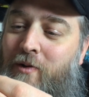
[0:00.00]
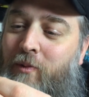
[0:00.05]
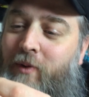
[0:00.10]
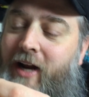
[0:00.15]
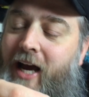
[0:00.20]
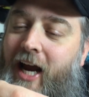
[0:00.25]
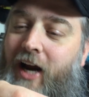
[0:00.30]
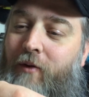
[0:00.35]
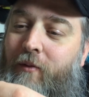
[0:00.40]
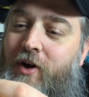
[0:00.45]
when
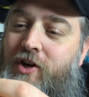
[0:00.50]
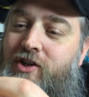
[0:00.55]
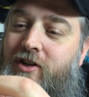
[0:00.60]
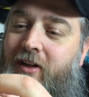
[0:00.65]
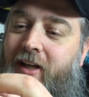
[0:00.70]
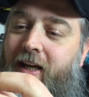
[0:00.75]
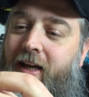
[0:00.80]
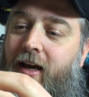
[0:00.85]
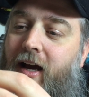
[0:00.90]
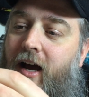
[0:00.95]
I
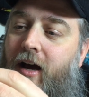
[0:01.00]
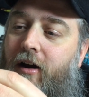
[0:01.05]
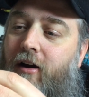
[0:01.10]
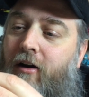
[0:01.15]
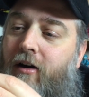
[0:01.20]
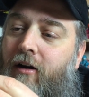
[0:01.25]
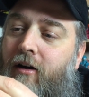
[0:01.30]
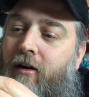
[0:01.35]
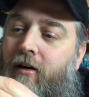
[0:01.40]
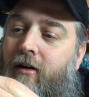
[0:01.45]
originally got
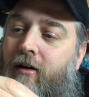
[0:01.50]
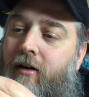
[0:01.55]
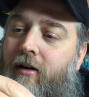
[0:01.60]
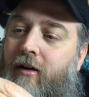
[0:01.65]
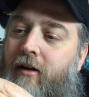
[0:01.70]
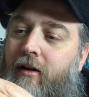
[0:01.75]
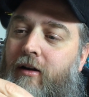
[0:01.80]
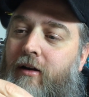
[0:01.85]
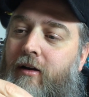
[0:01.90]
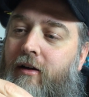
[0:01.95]
her,
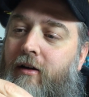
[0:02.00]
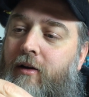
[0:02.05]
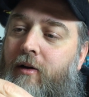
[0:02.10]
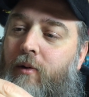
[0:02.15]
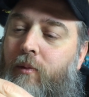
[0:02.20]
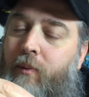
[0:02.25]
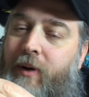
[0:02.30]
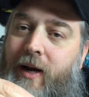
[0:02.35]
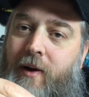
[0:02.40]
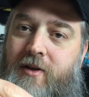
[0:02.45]

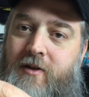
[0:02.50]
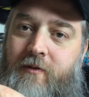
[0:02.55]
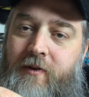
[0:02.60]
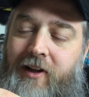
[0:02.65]
when I was